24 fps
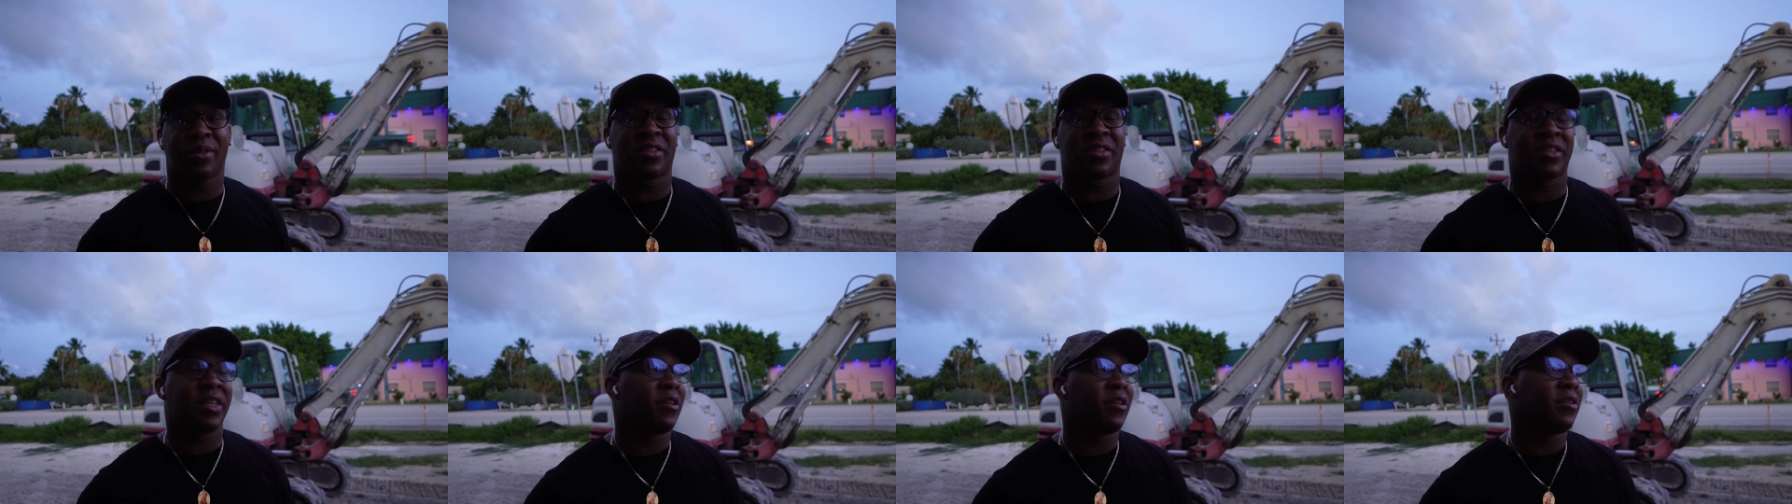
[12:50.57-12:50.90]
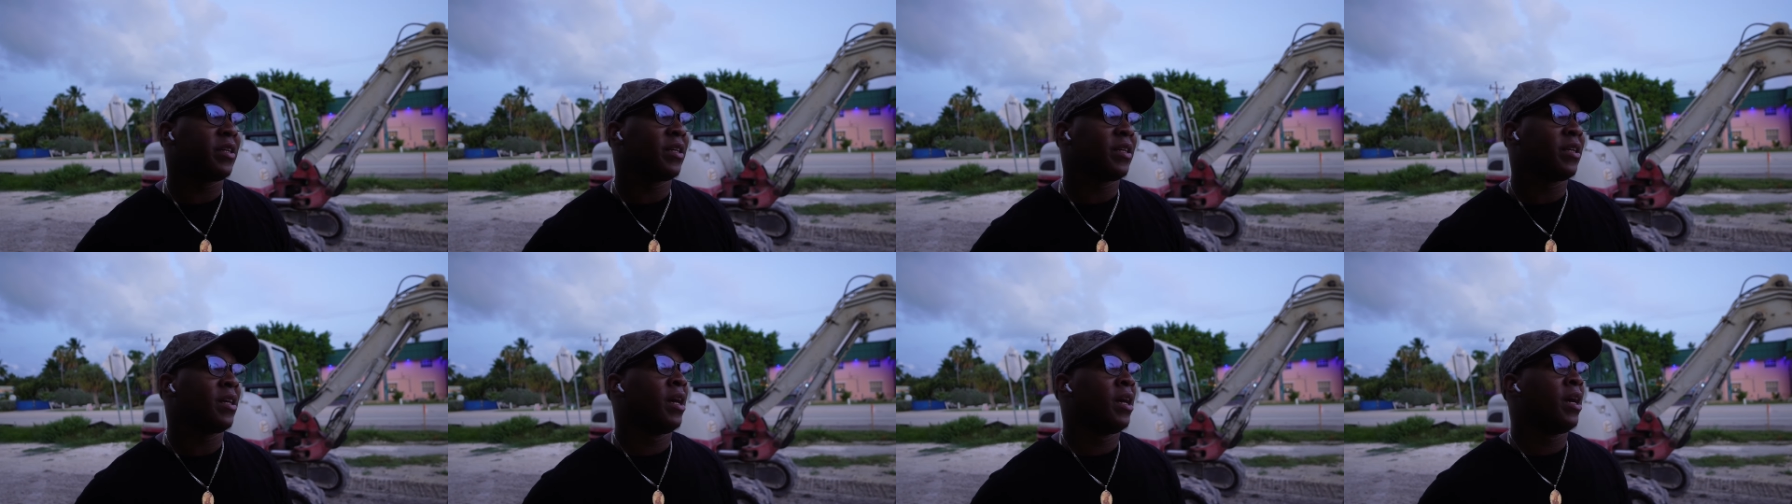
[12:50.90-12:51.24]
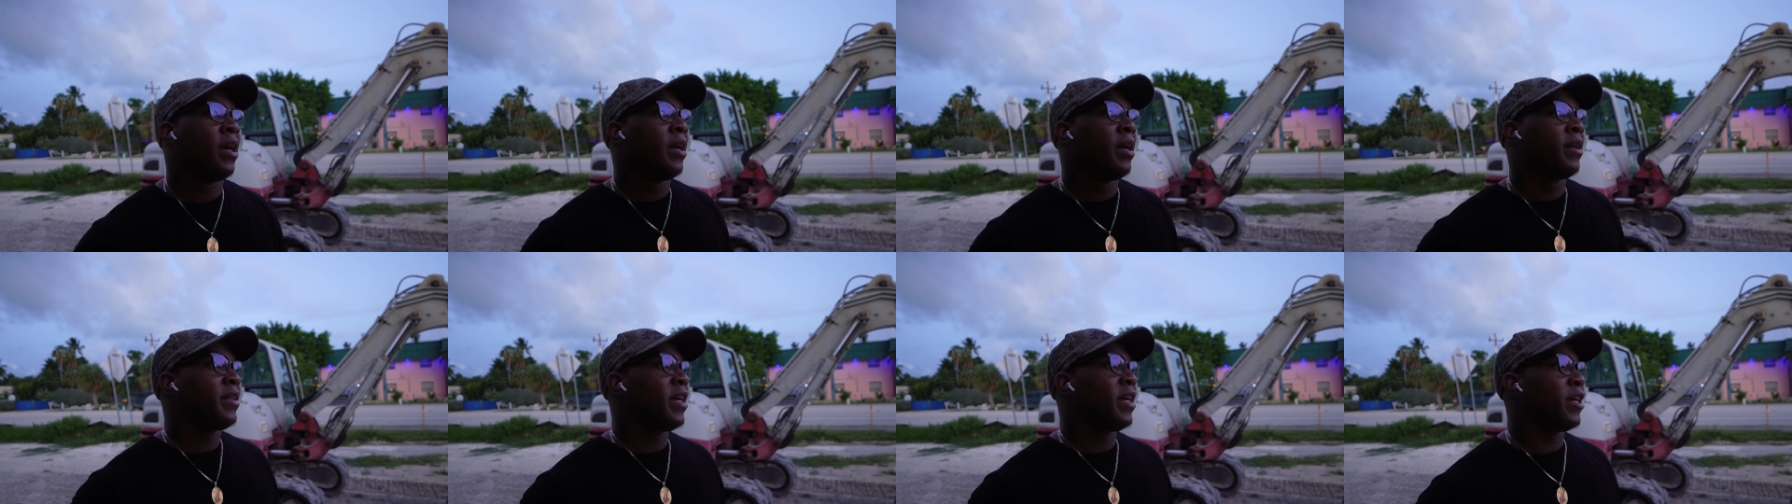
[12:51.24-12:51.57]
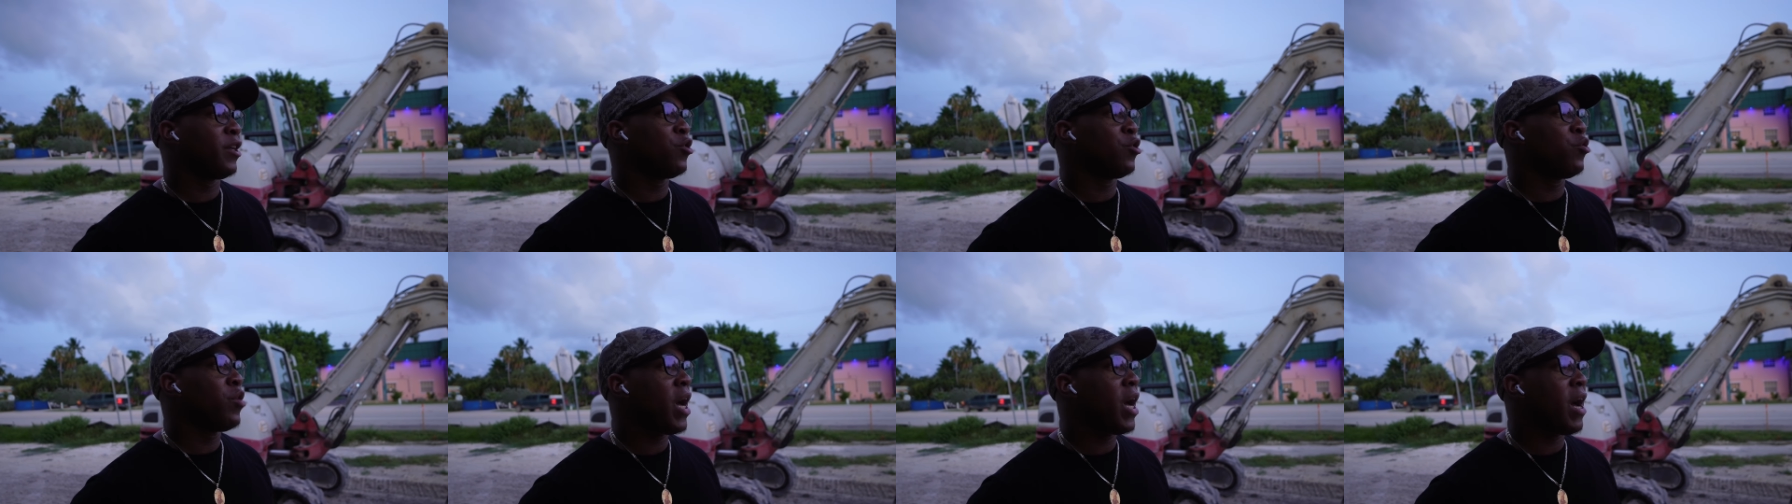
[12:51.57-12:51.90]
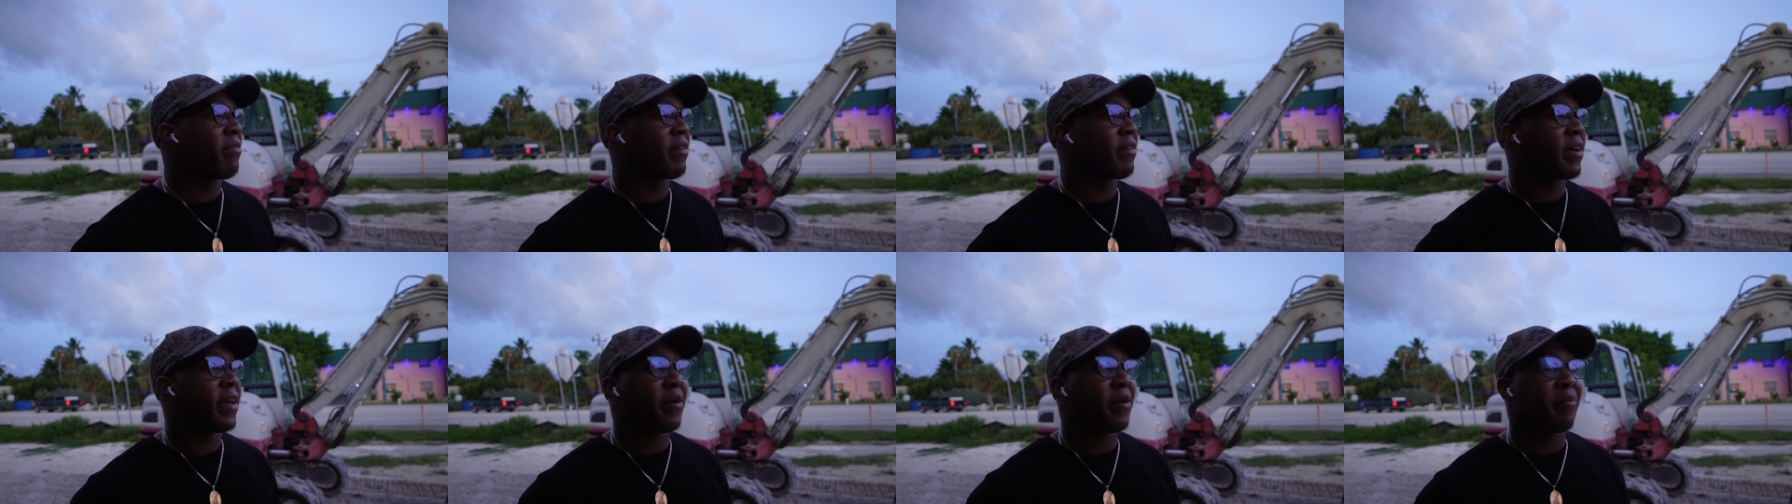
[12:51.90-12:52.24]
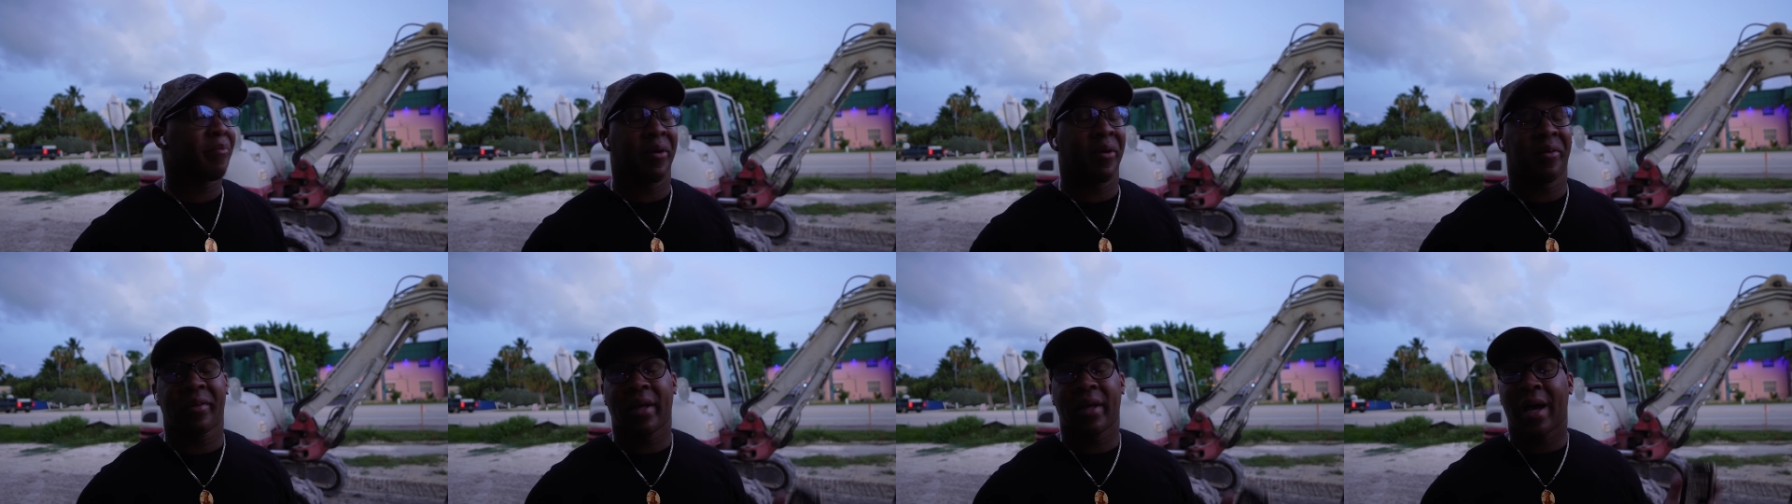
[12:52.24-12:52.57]
to Shelton, they do have
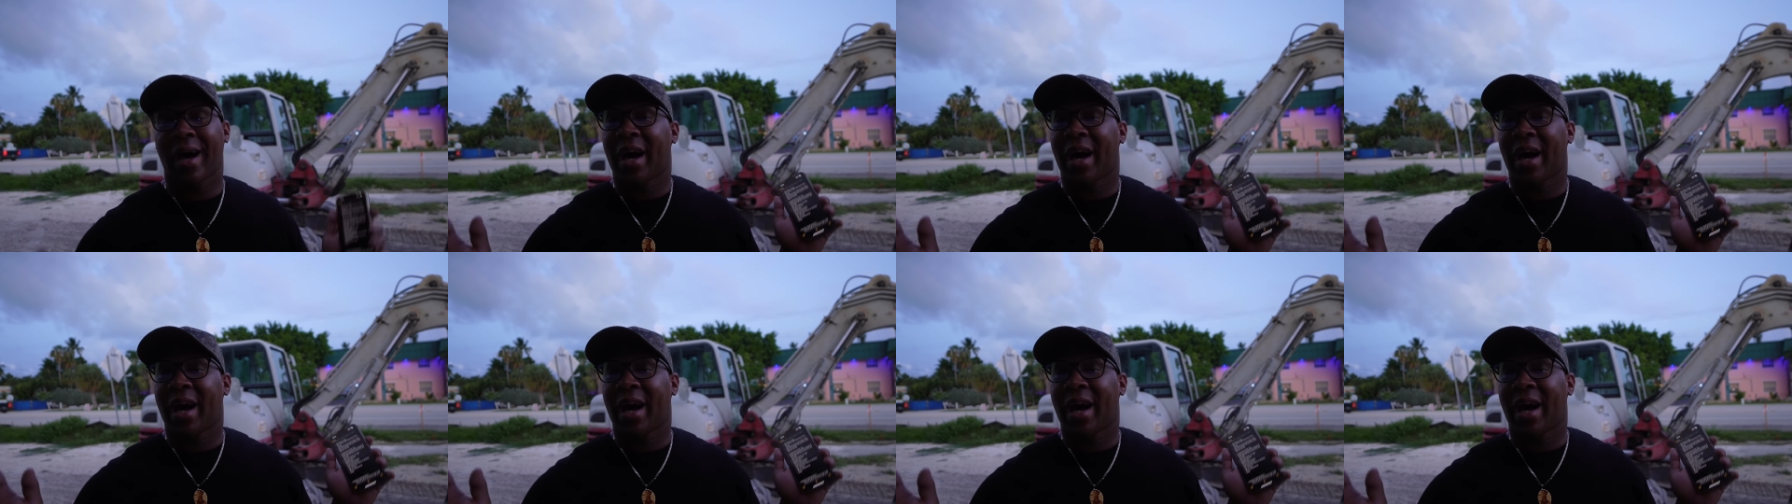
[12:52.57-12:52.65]
cameras.